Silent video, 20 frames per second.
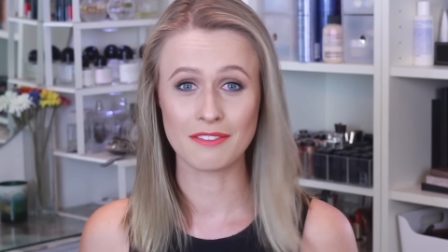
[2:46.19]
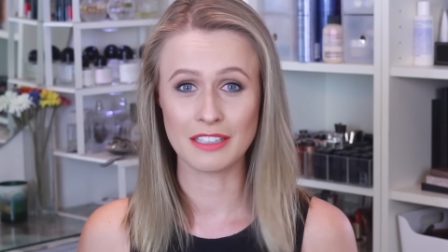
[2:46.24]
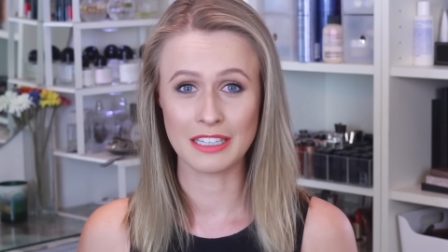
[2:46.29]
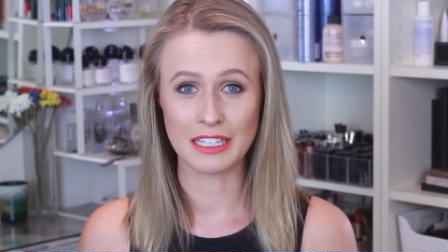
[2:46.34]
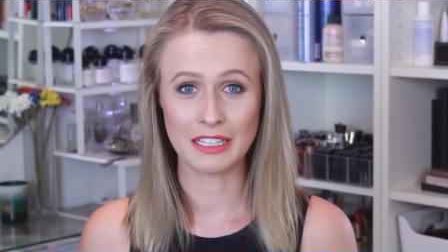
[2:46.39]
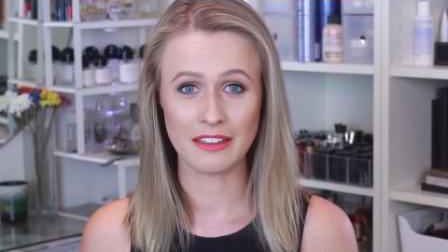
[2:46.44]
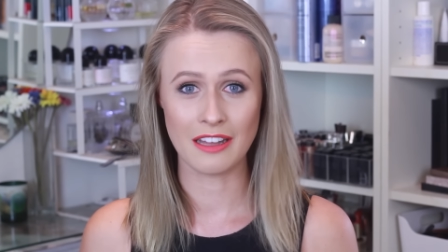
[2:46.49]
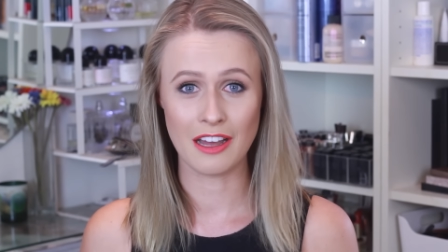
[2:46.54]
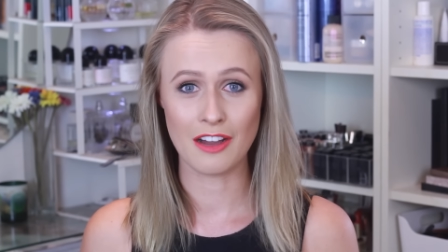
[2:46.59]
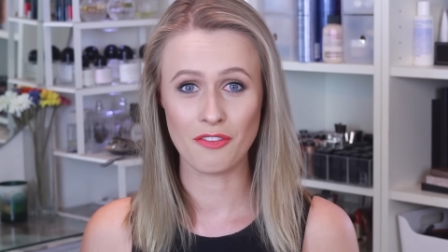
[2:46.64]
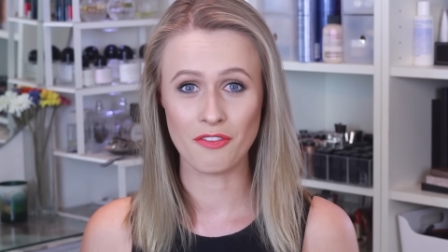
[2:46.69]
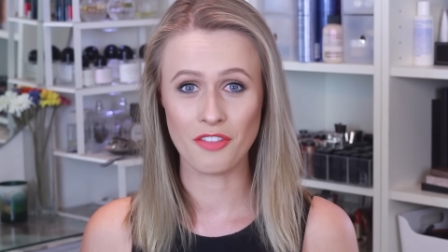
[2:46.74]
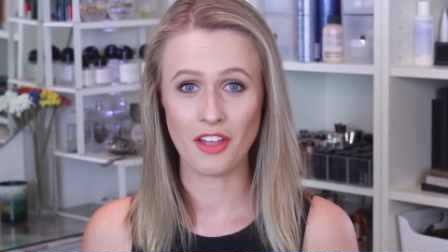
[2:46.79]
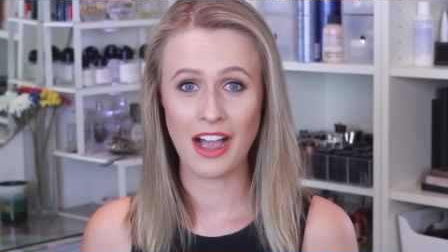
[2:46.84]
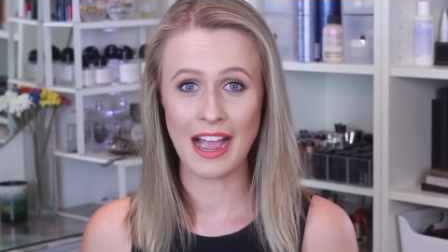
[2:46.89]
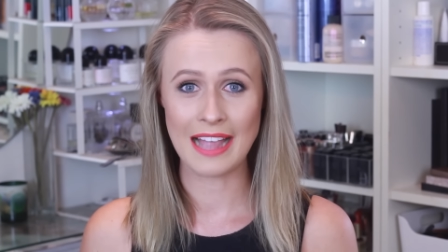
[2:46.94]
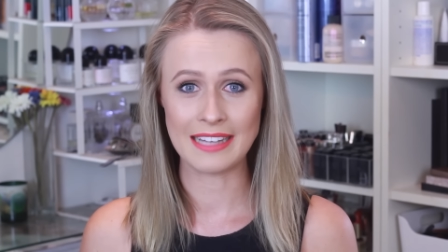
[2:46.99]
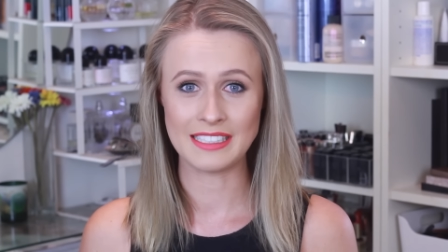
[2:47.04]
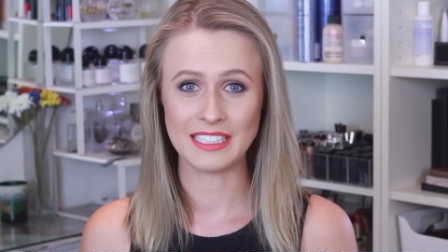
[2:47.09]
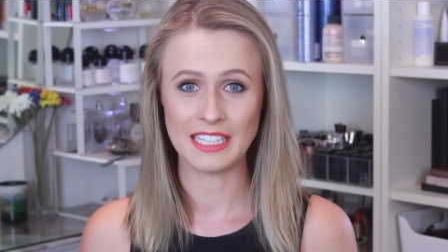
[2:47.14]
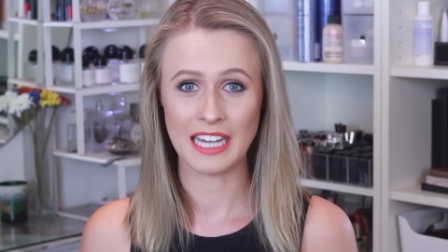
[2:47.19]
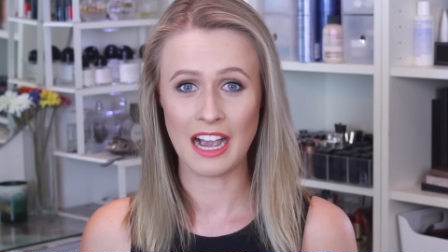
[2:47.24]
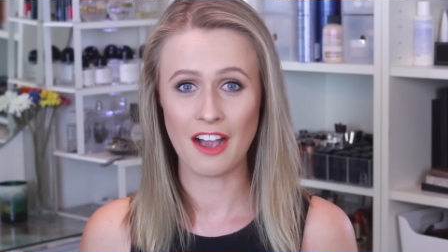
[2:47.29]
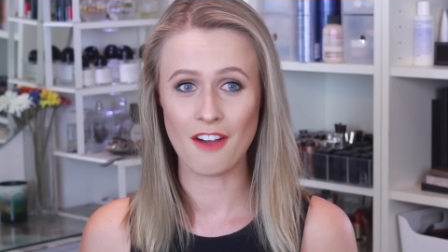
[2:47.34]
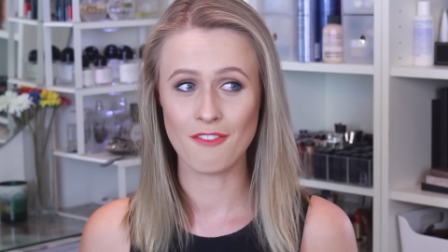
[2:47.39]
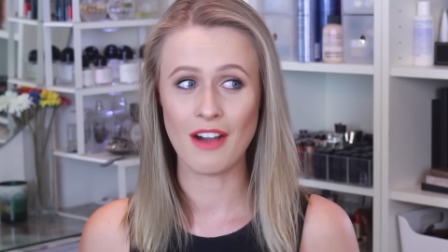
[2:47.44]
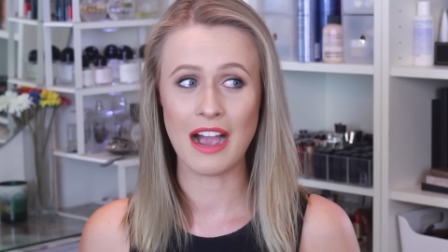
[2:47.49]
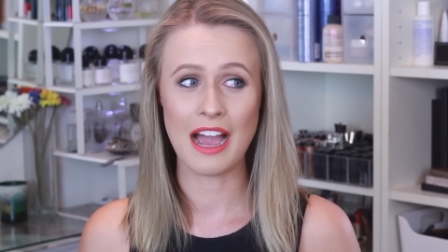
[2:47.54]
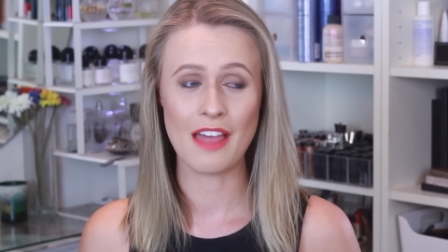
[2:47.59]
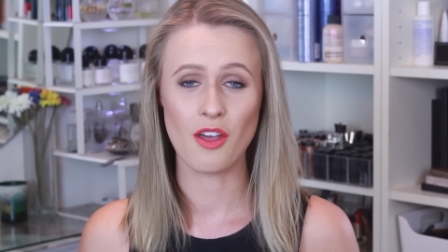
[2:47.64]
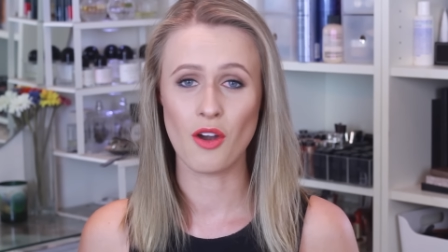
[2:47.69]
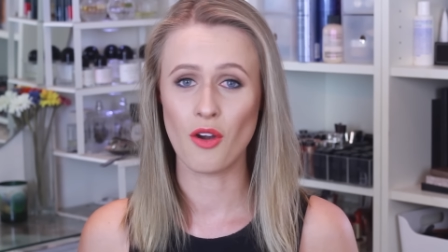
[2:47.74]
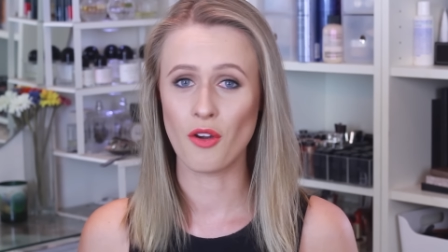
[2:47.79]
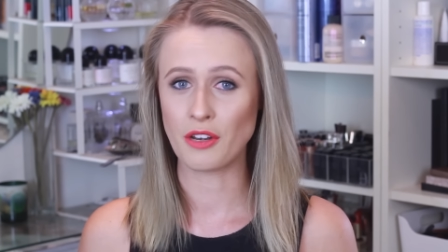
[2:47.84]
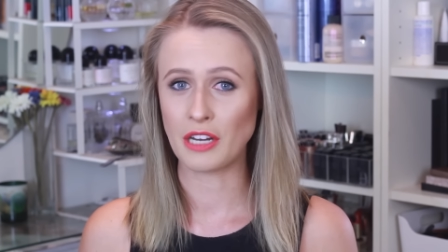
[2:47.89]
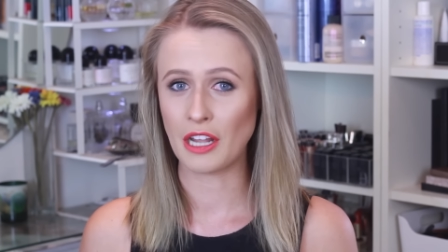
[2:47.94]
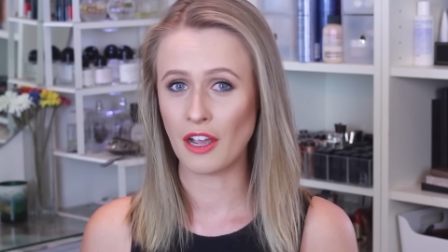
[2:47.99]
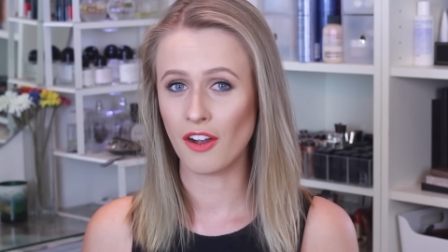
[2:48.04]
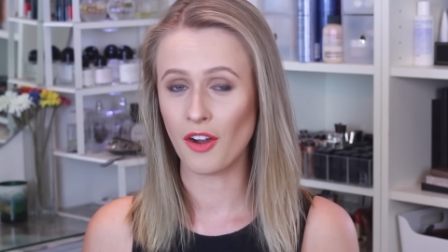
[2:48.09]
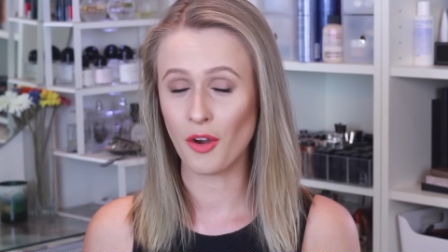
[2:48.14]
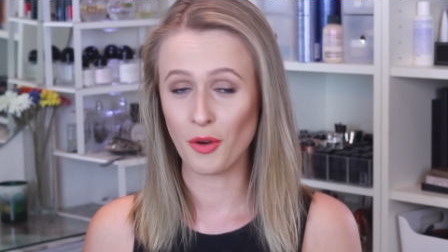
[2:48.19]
really love the idea of either